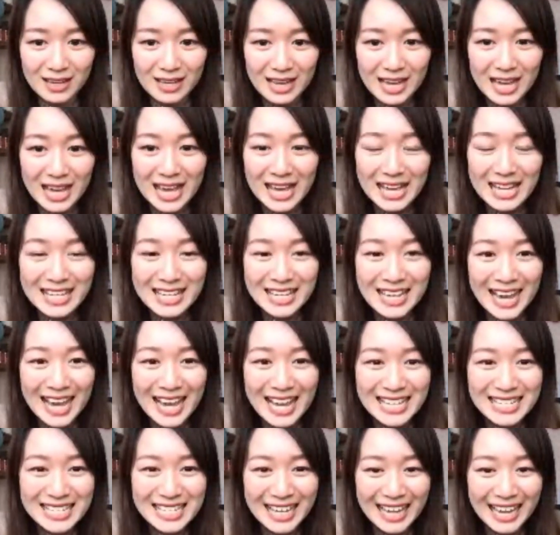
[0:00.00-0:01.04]
Yes,
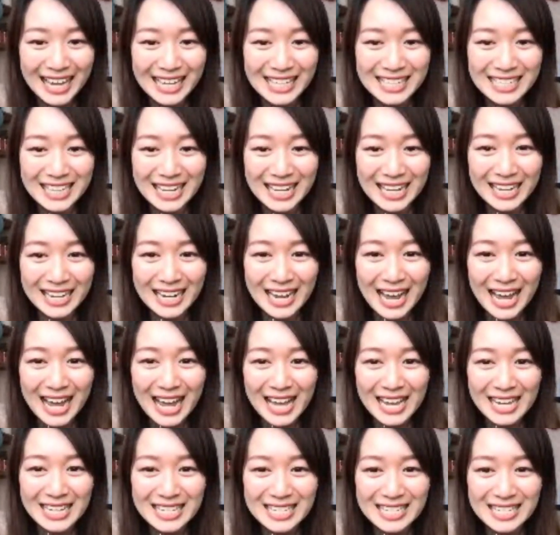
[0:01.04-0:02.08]
Hayden, I
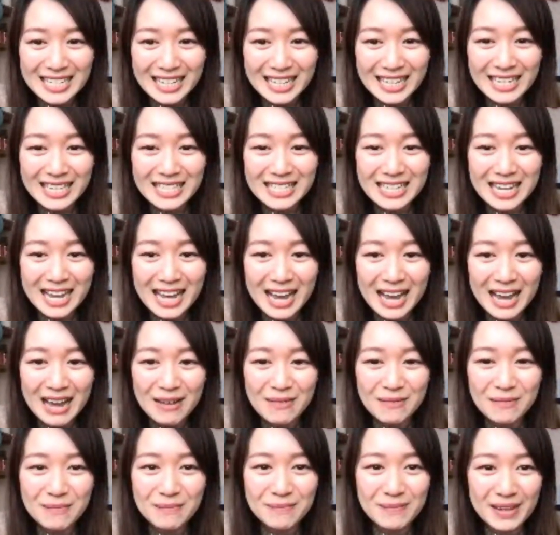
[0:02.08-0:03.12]
did
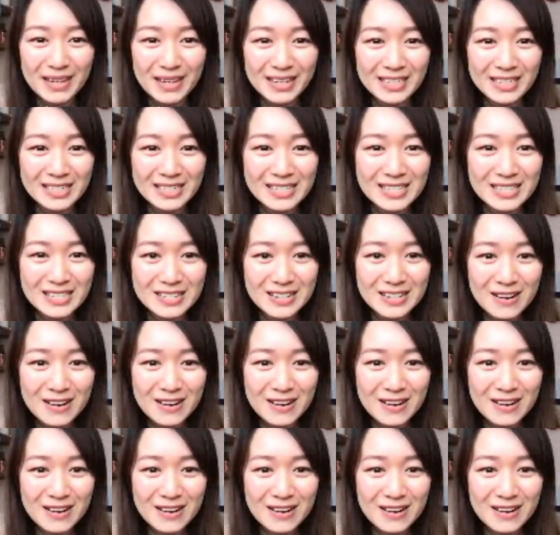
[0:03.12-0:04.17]
make her
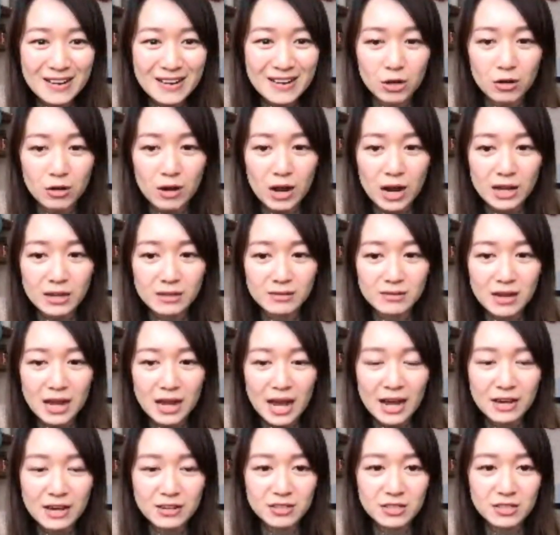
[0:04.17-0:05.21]
snowman.
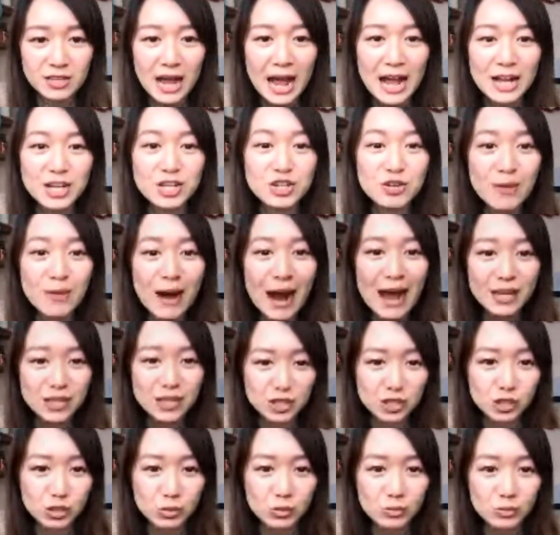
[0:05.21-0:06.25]
I tried to.
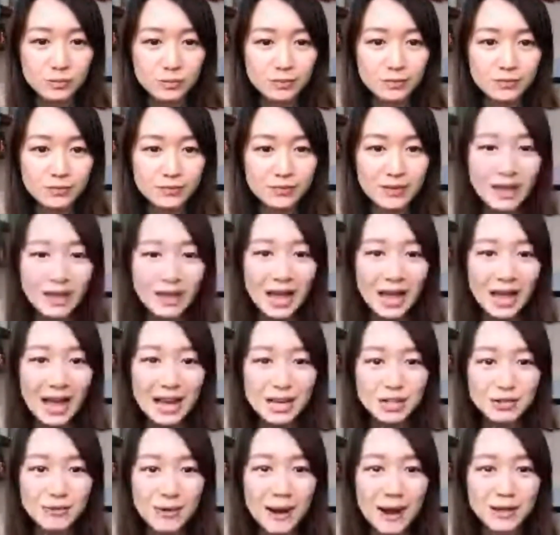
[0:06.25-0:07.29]
I
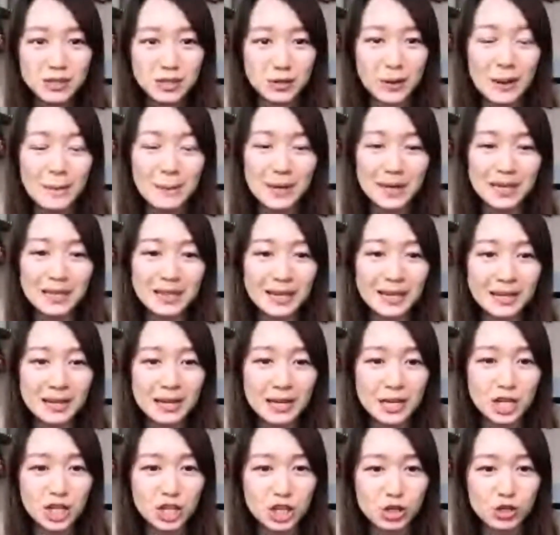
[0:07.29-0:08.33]
make like a huge
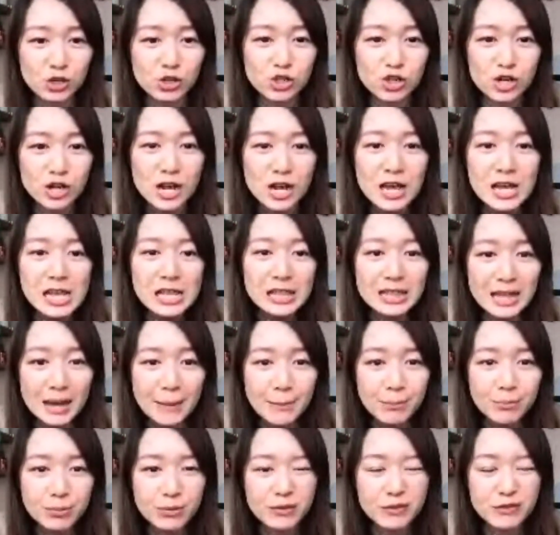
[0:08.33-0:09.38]
lump of
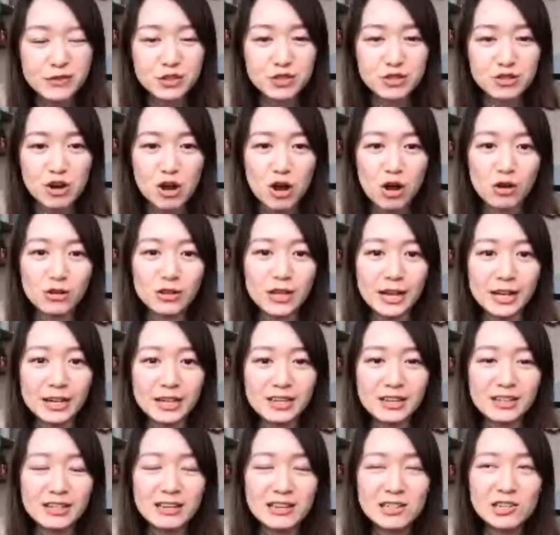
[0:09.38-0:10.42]
snow, like not
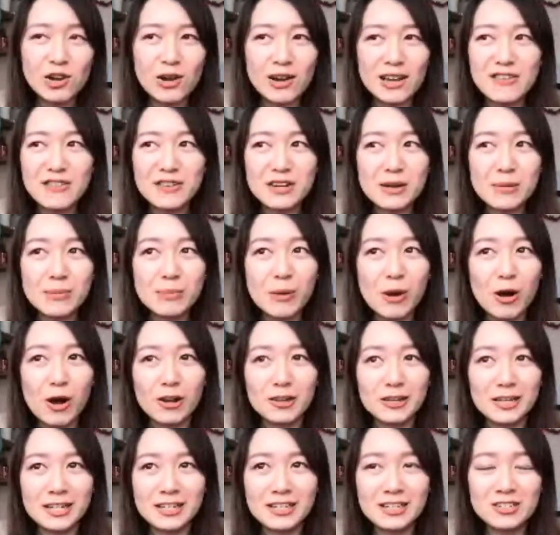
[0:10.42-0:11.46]
even a ball, like
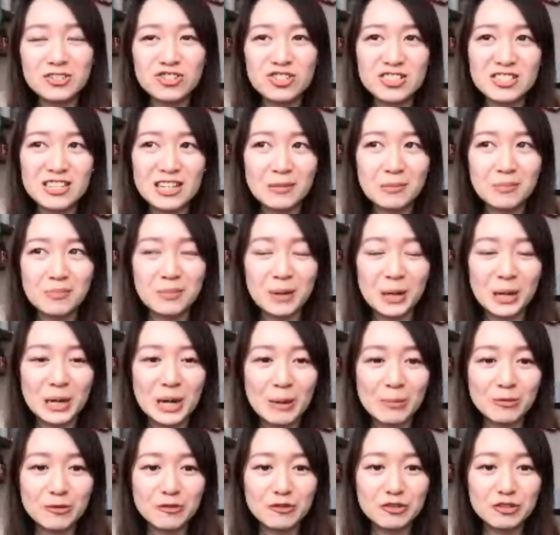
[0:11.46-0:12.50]
just a big lump of
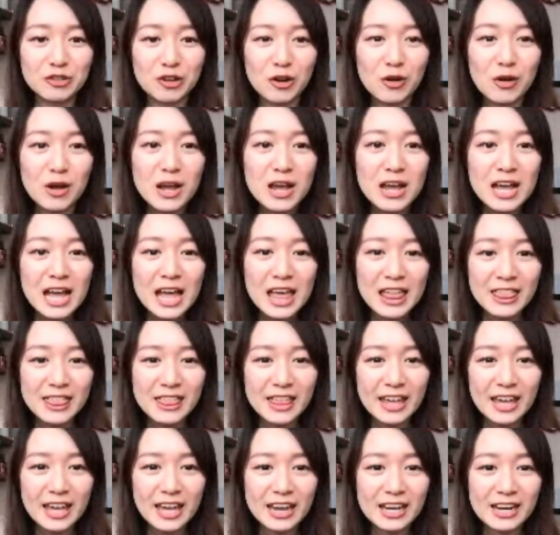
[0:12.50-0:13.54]
snow. And then
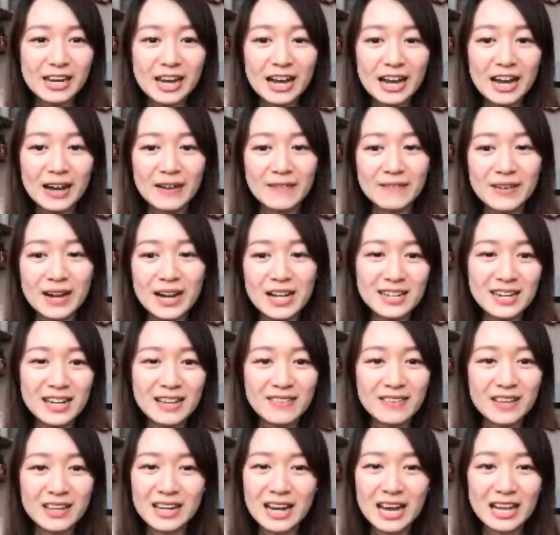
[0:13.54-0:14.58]
I tried
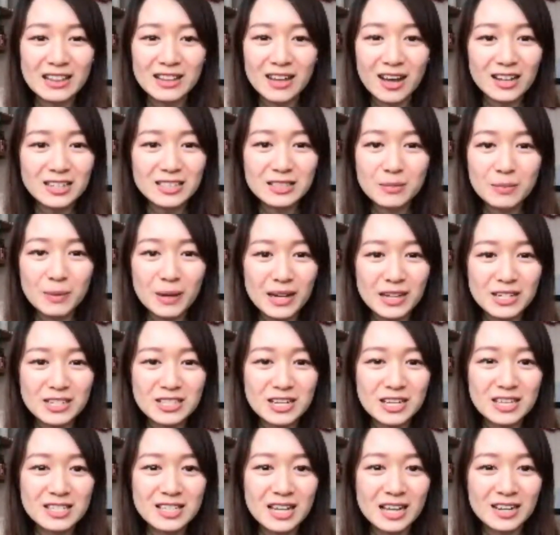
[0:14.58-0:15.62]
and then I lost
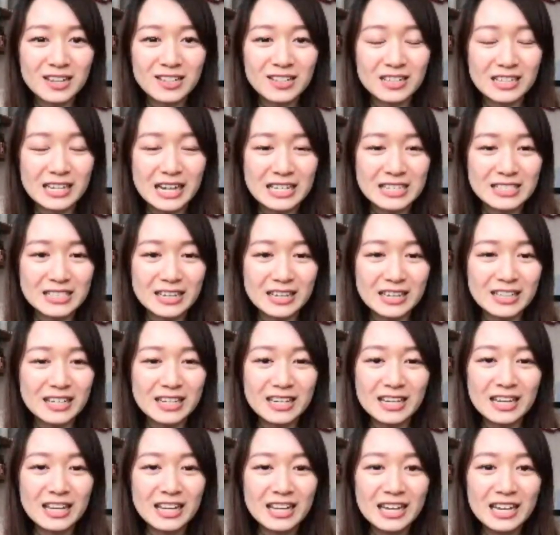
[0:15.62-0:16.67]
patience. I couldn't. I was like,
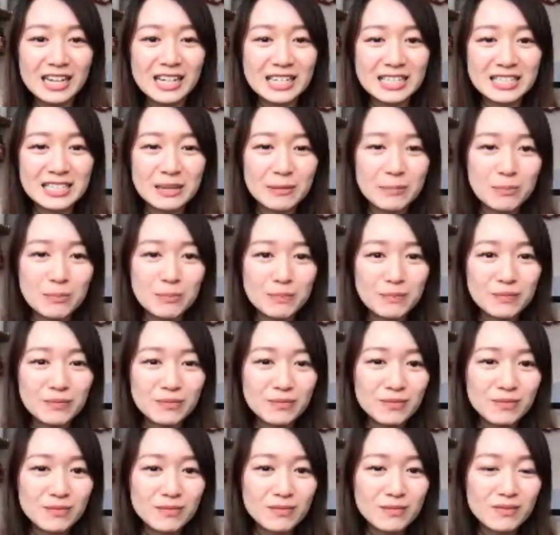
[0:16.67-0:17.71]

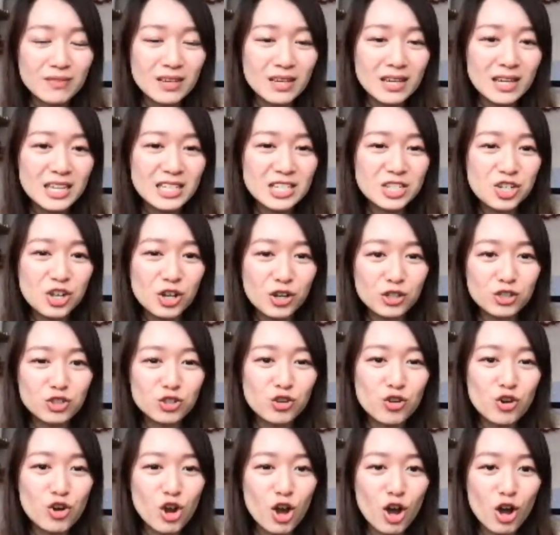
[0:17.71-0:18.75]
it took
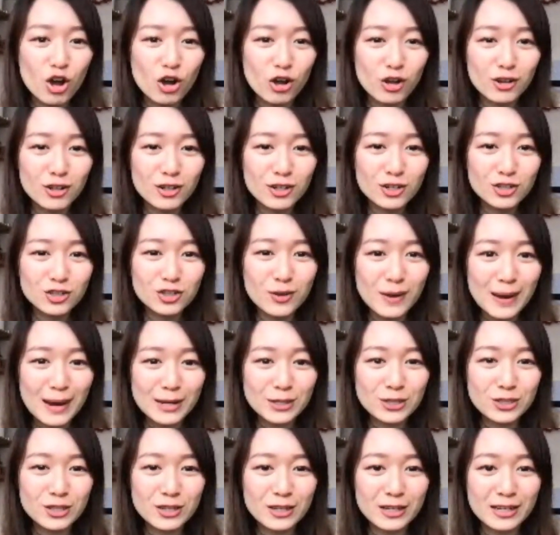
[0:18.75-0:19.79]
too long to
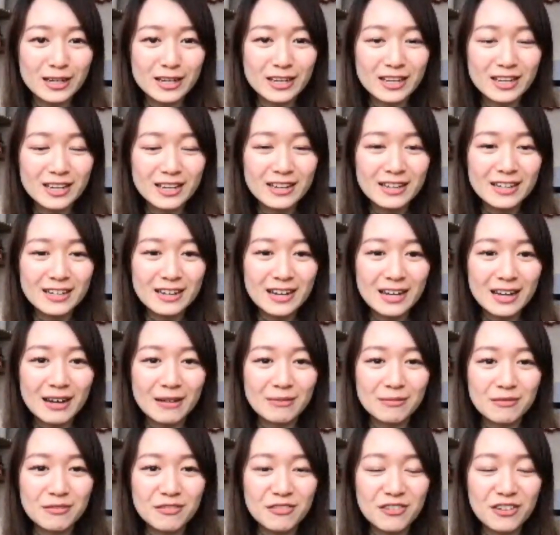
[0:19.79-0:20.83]
actually
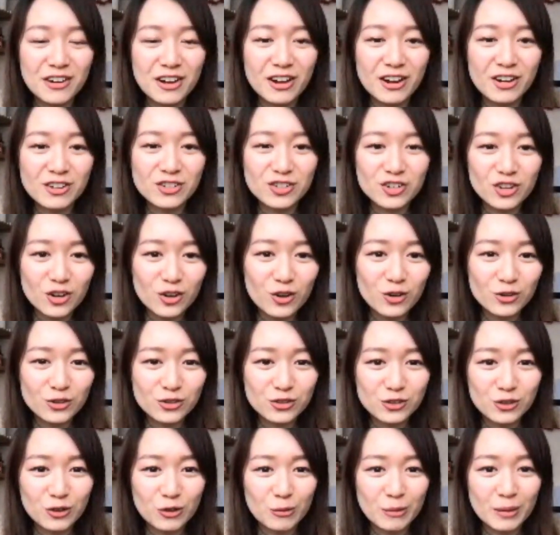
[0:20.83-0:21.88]
finish the whole
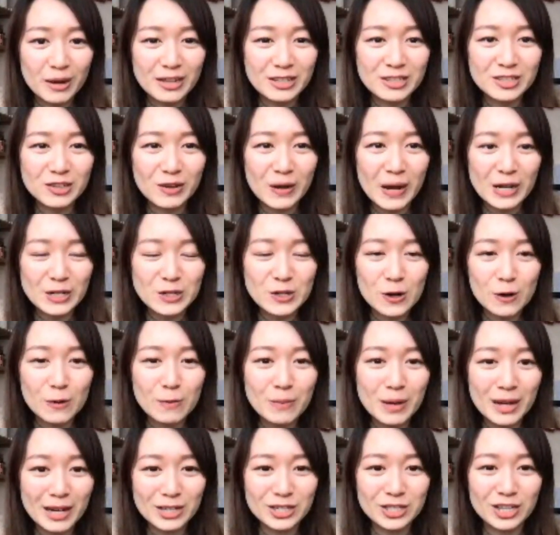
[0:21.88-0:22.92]
snowman. So I took
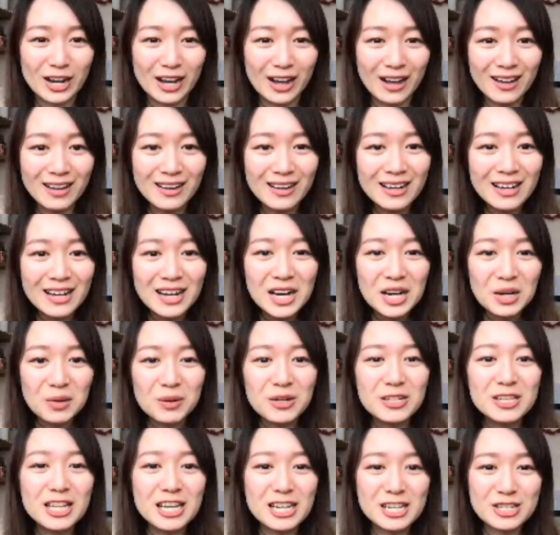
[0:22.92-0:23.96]
picture
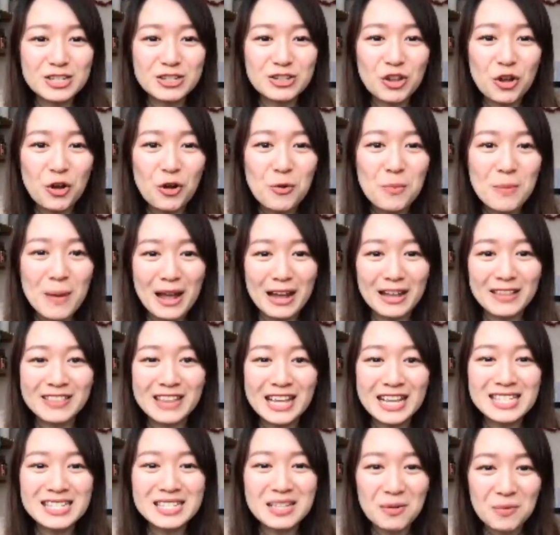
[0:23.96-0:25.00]
with a snowman
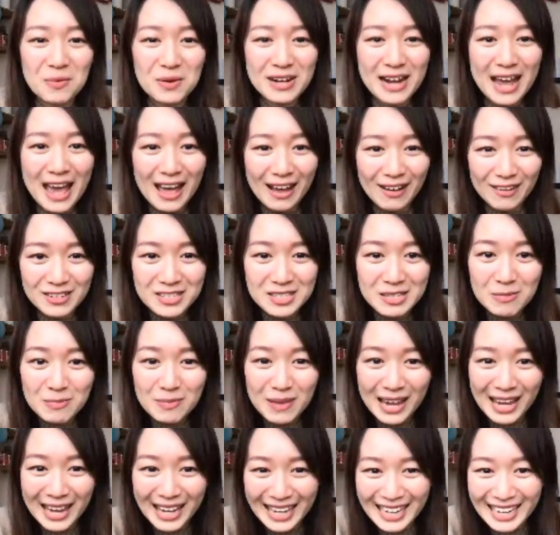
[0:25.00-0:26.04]
that someone else
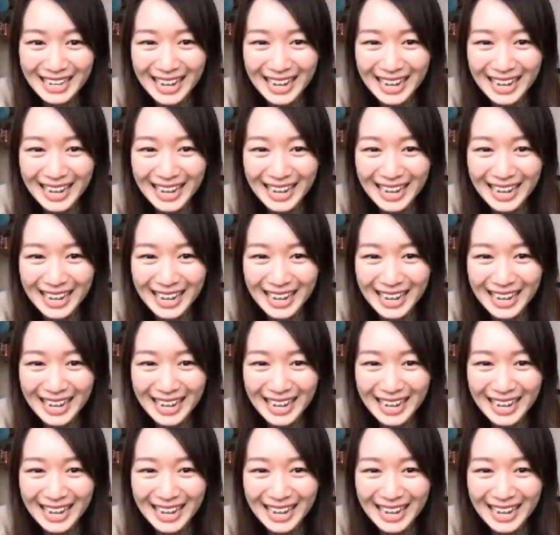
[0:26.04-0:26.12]
made.